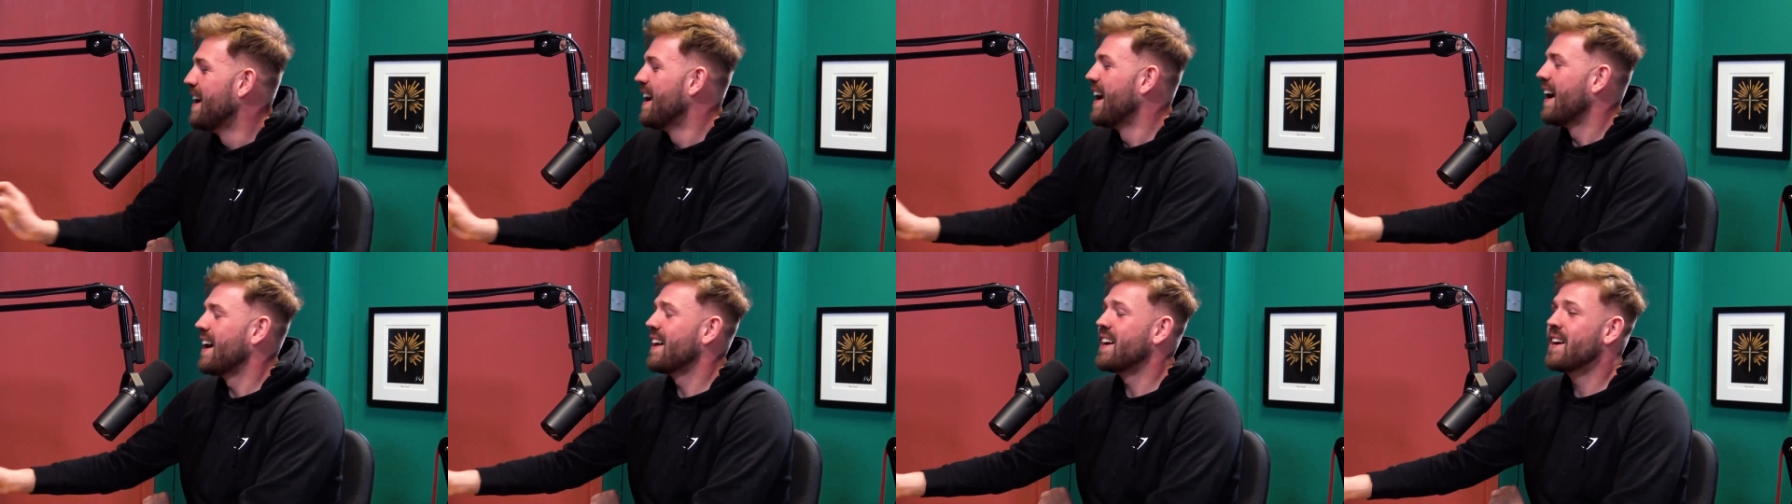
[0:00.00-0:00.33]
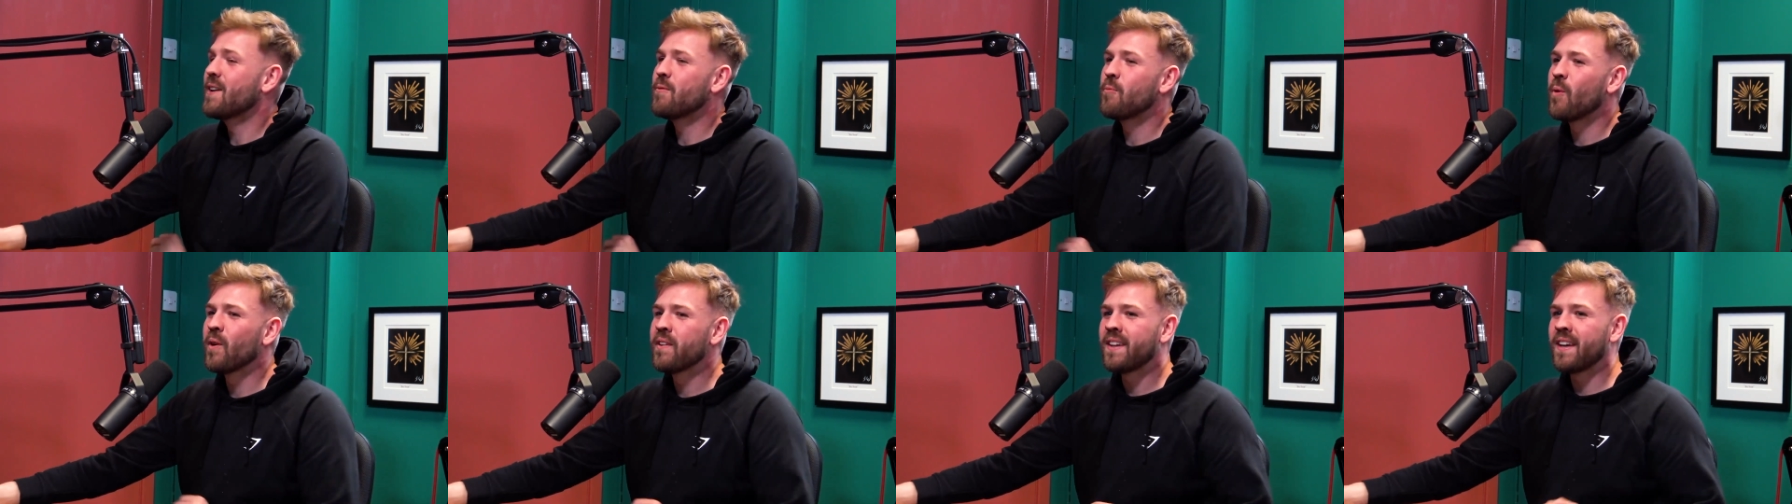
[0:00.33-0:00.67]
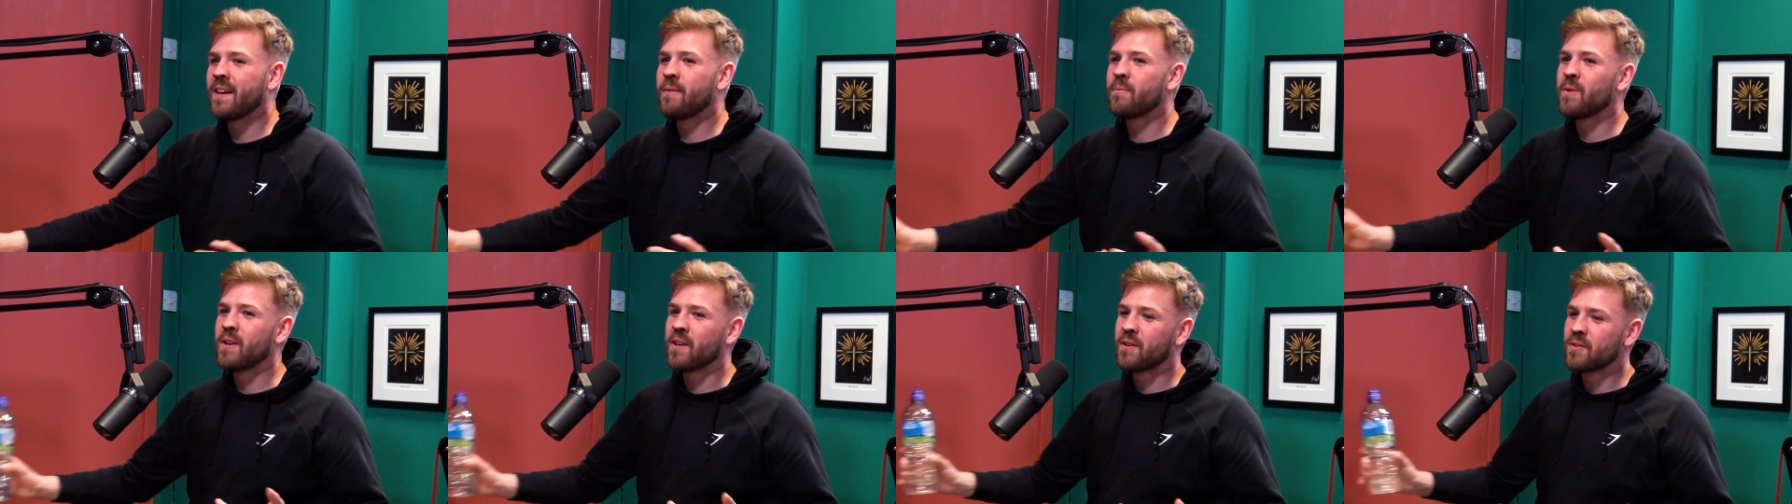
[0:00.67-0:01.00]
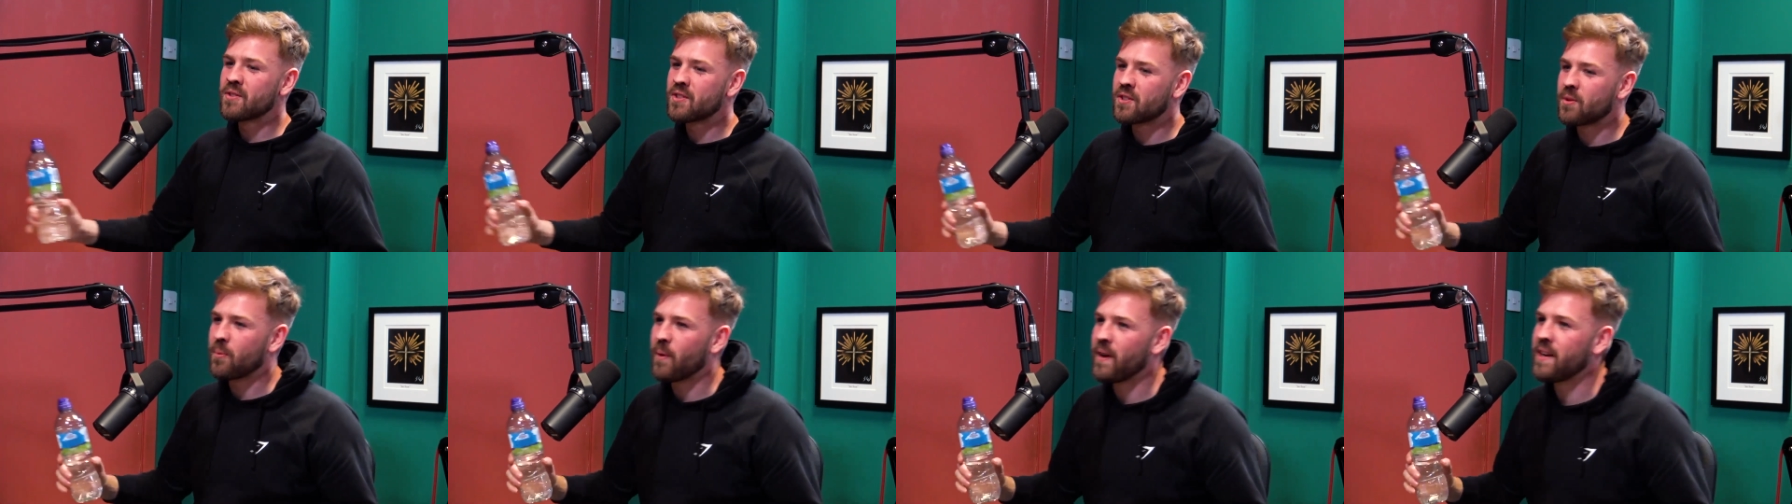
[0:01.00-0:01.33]
And then one time when I was
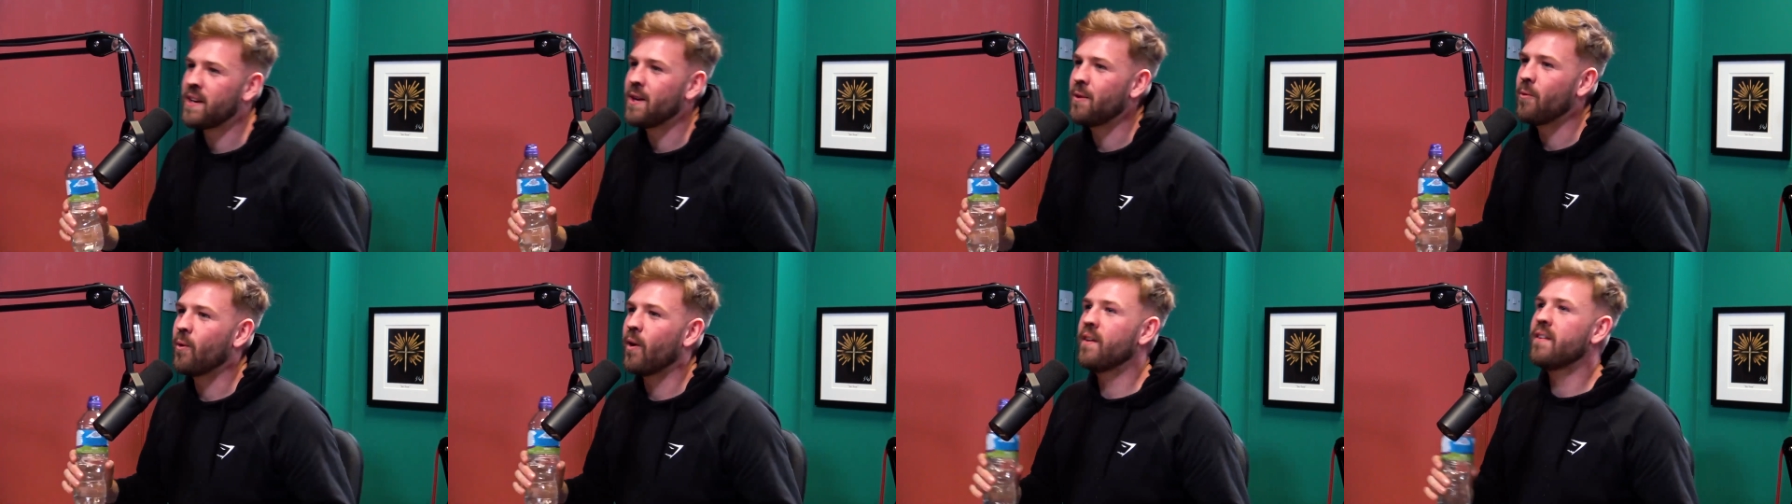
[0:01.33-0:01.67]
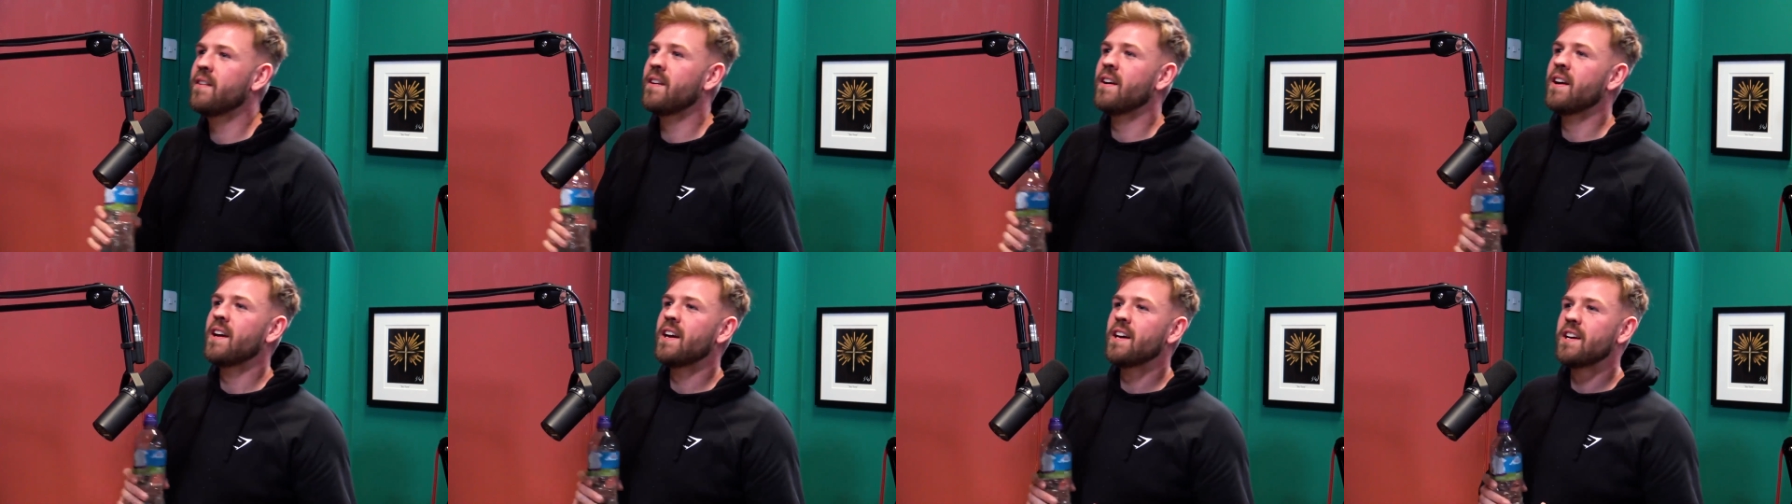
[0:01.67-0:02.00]
21,